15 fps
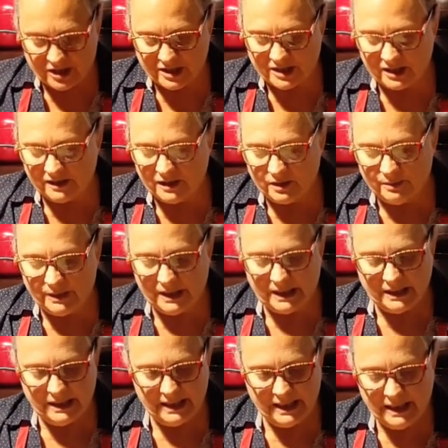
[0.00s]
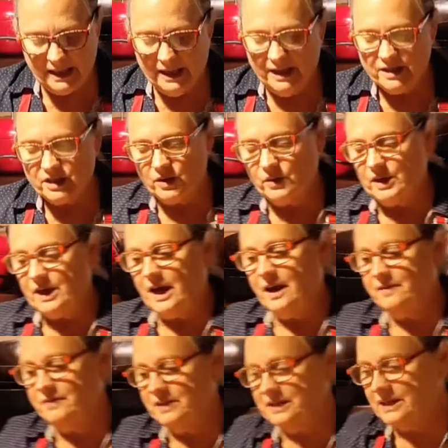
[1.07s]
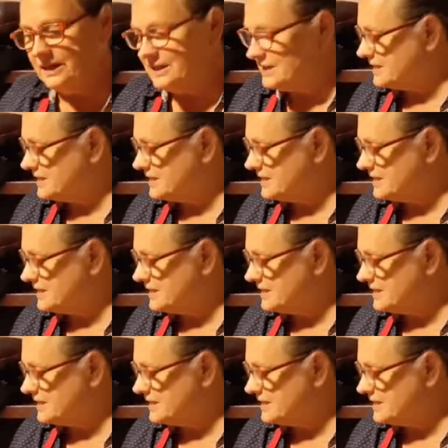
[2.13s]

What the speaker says: just a little bit. So the oven is